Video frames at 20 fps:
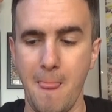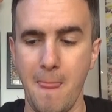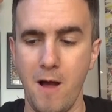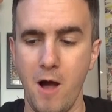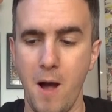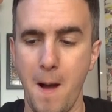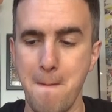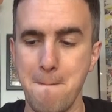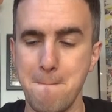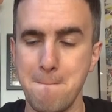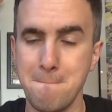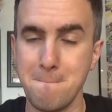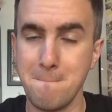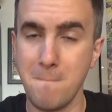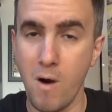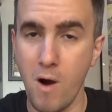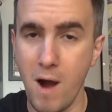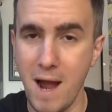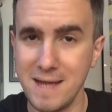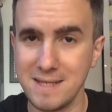I
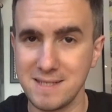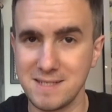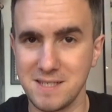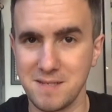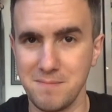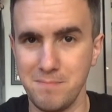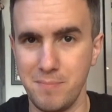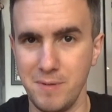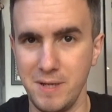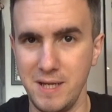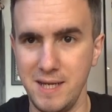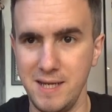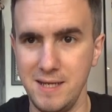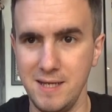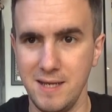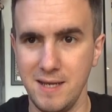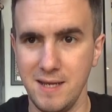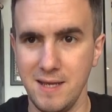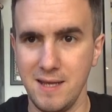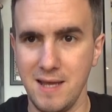might
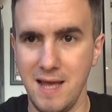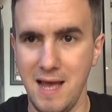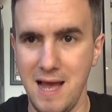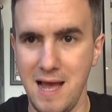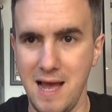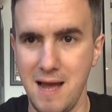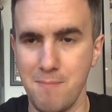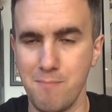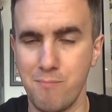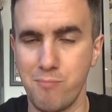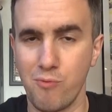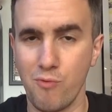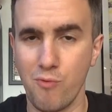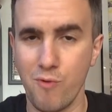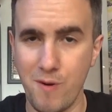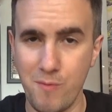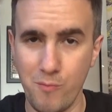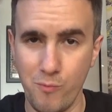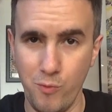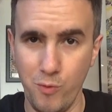be at
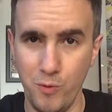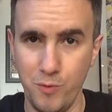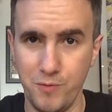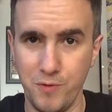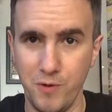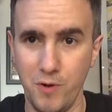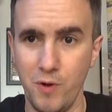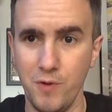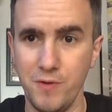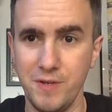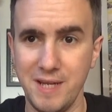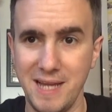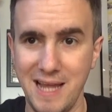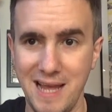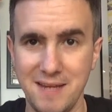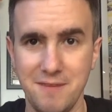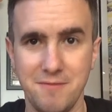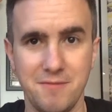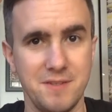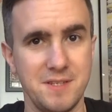Brentwood on the
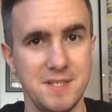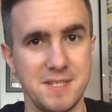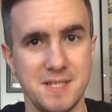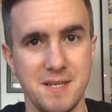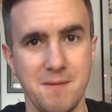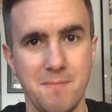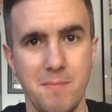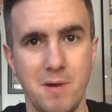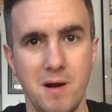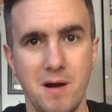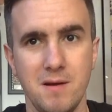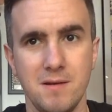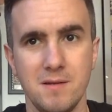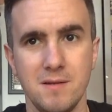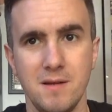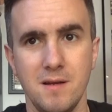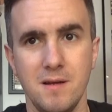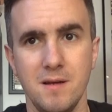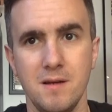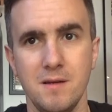8th of December,
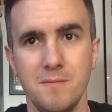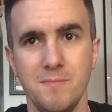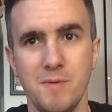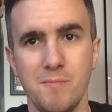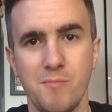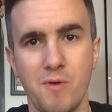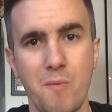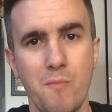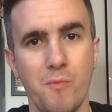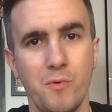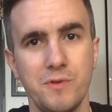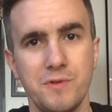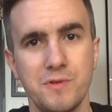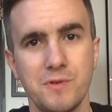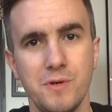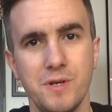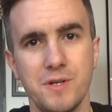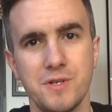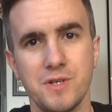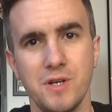the Brentwood
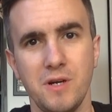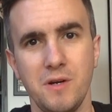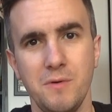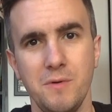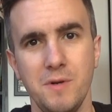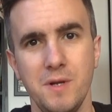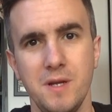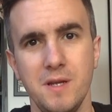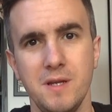Toy Show.